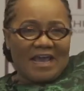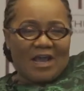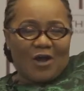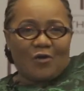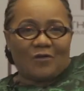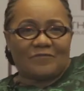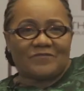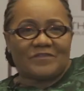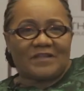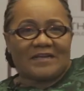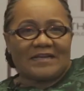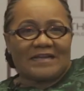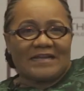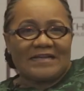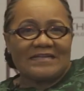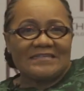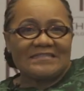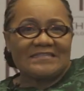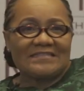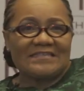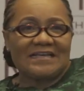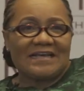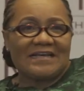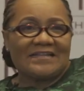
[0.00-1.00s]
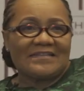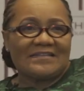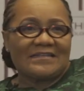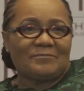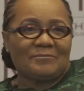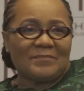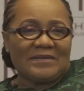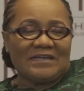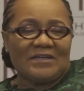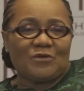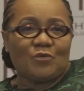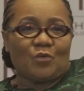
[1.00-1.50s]
of the Nurse and the
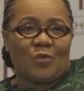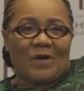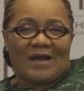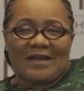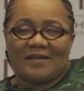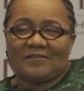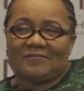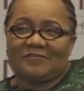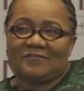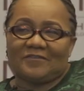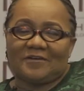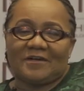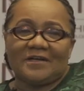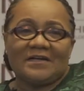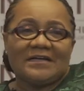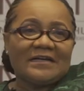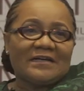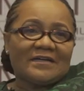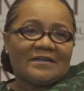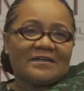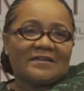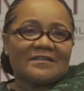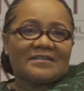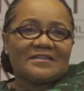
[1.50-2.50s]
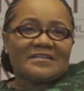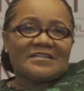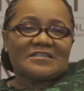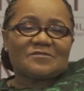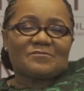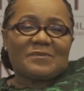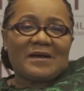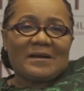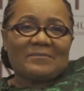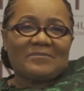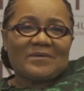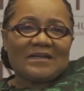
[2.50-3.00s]
Midwife. This
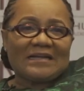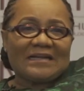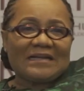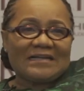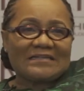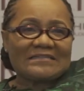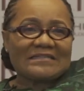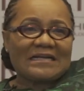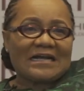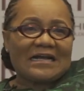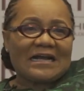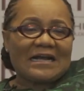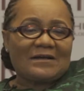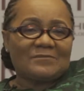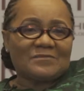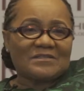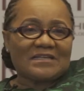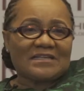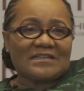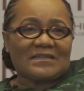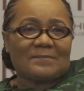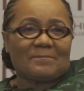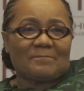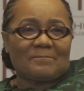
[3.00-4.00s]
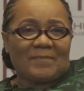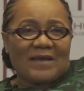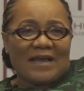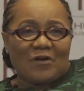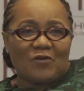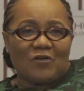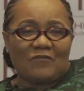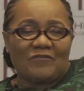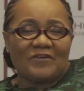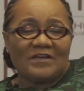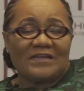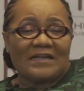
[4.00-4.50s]
public lecture comes at the back
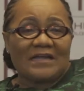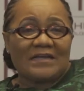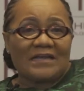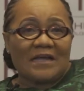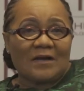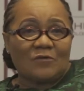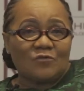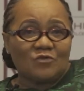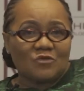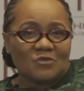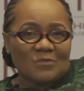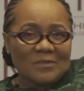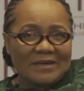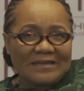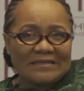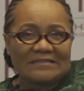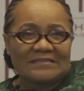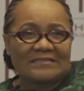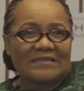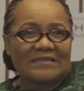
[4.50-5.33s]
of an announcement